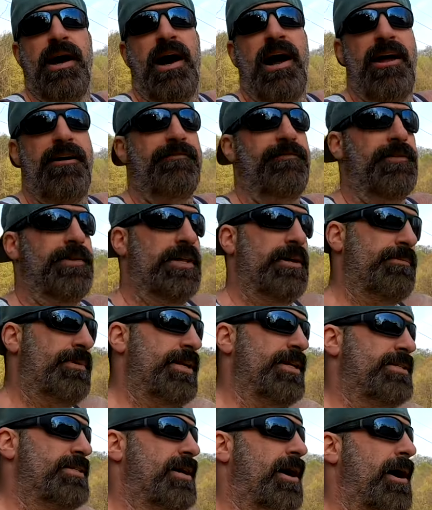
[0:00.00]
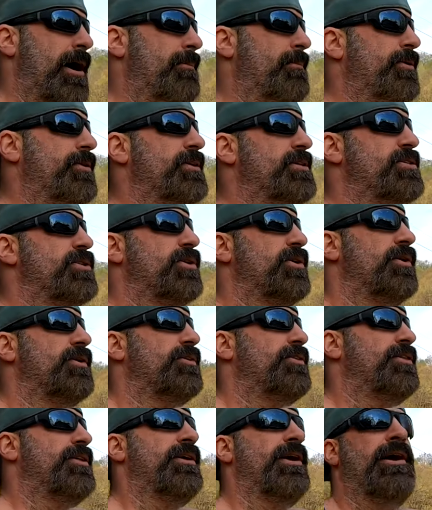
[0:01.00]
I have limited time on this
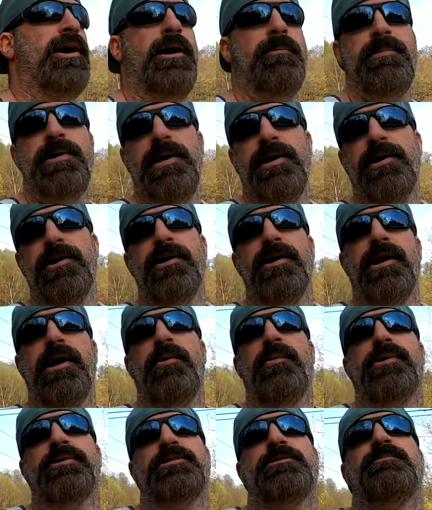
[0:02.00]
earth. I'm here and I want to